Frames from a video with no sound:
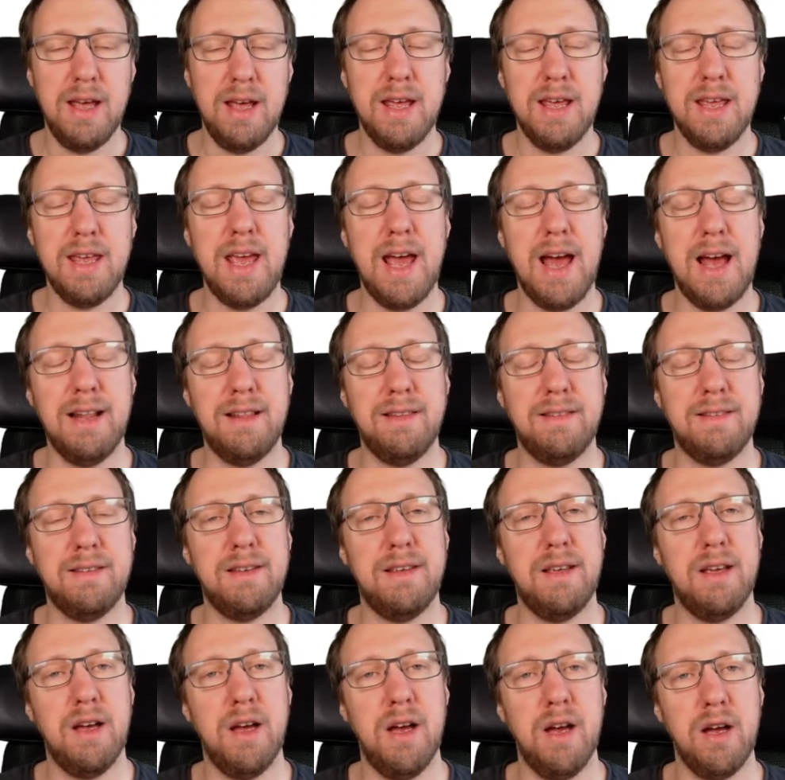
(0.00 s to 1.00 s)
yet
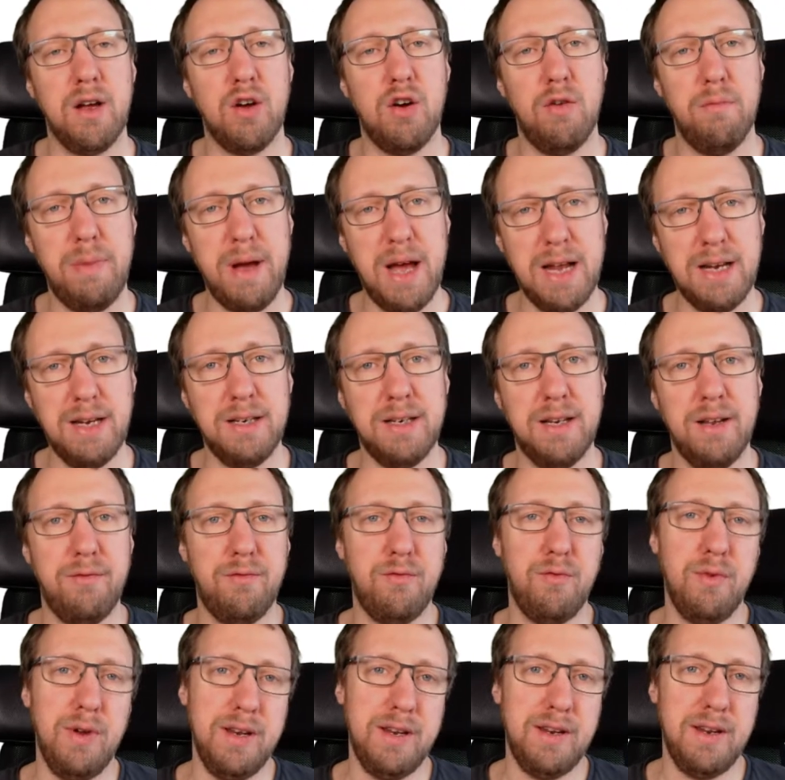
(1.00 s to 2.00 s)
competitive
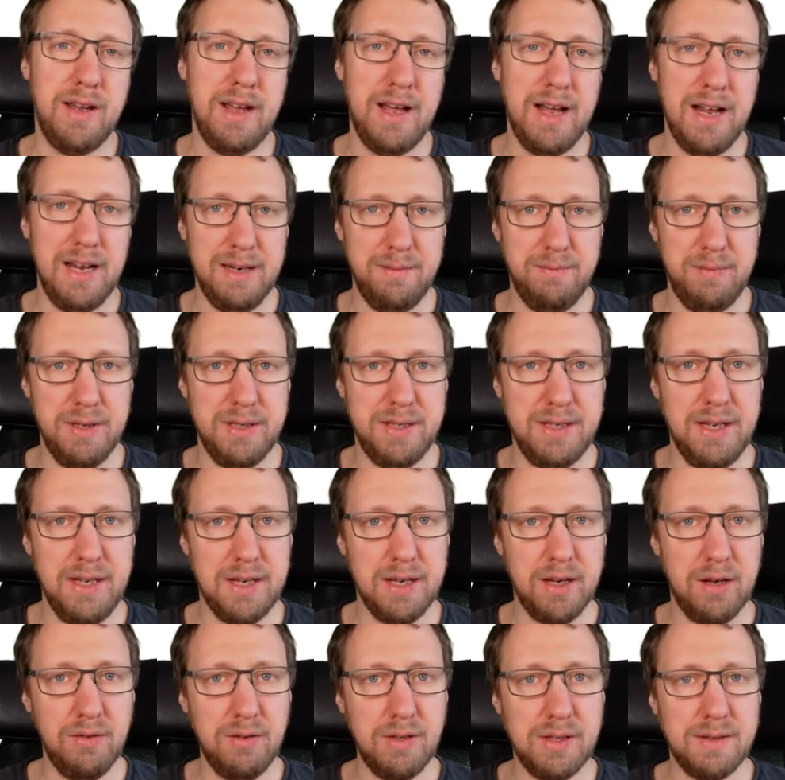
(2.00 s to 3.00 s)
with LDPC
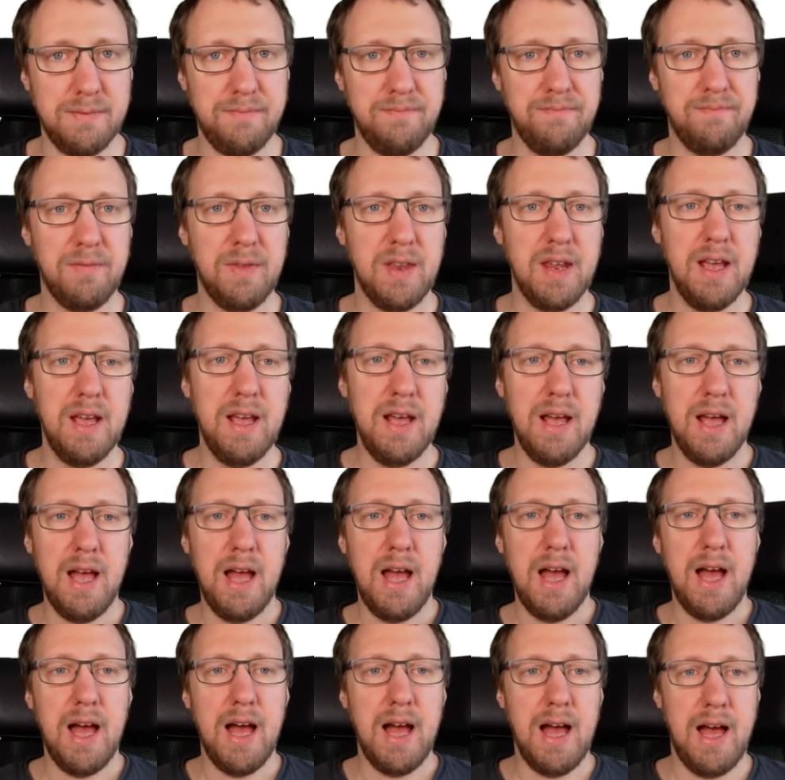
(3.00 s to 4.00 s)
codes.
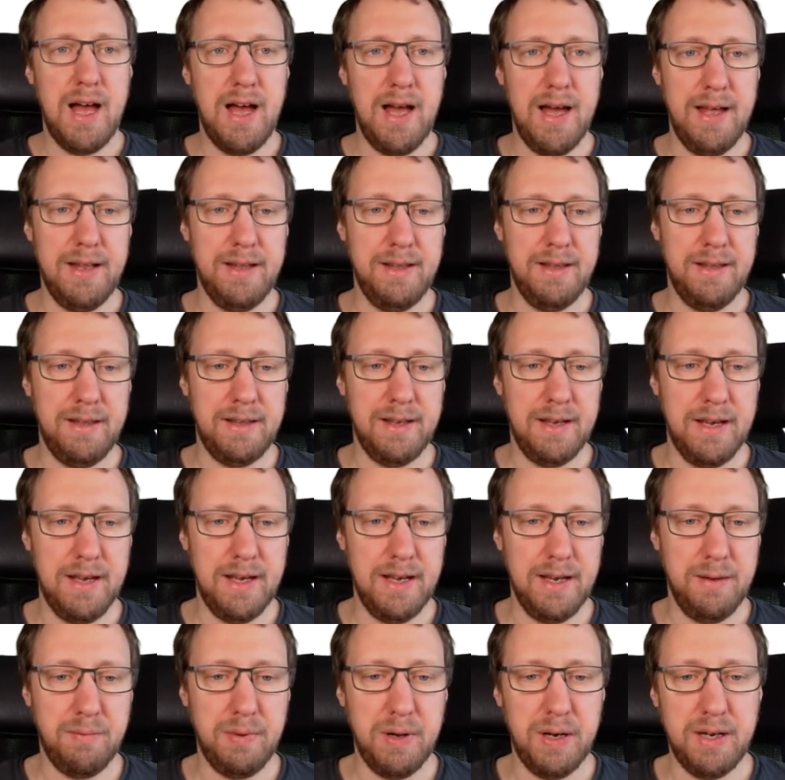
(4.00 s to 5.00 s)
And
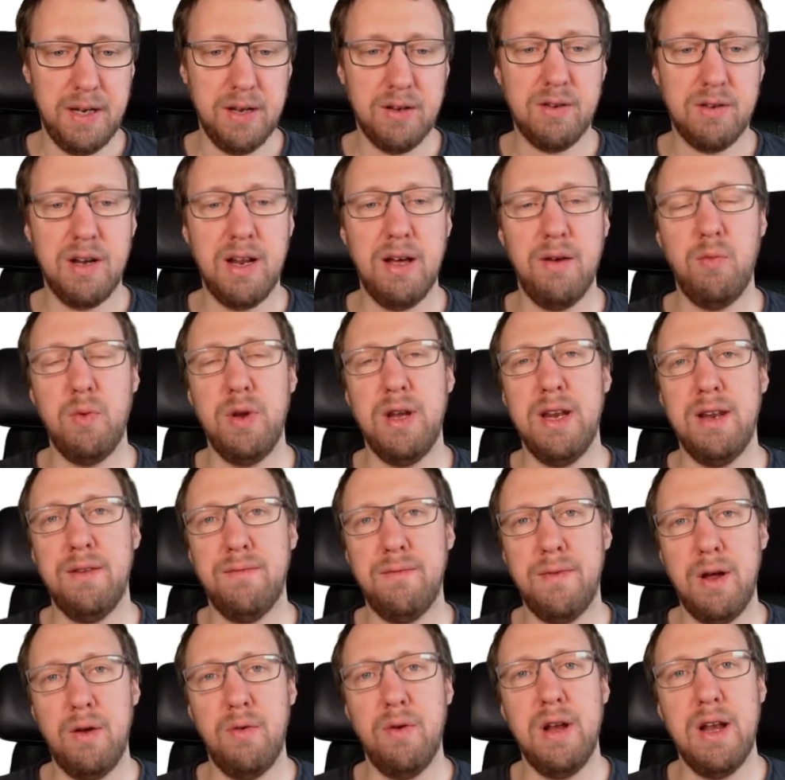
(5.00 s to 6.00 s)
in particular, we need
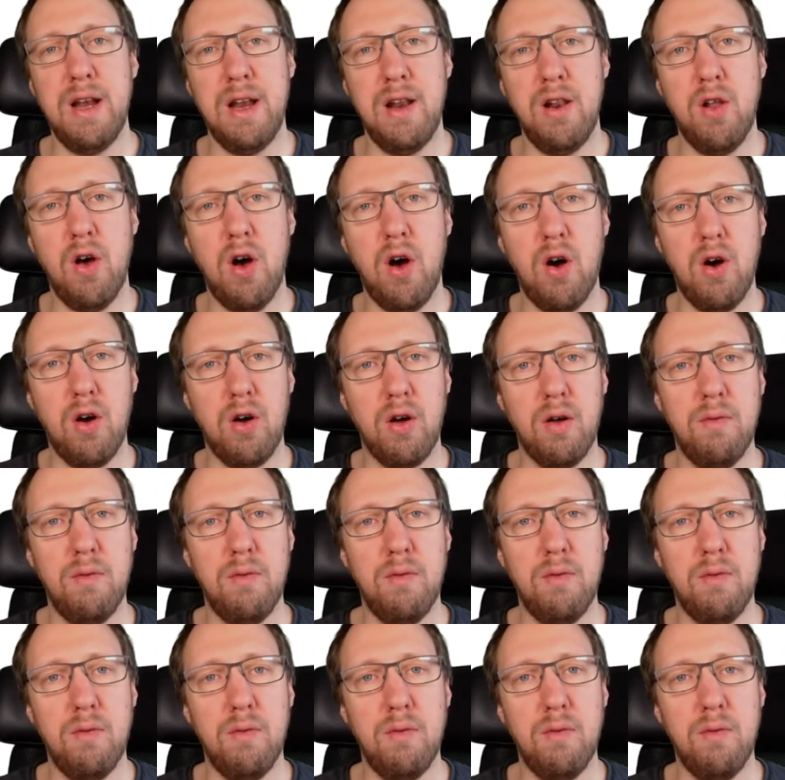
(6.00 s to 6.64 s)
very long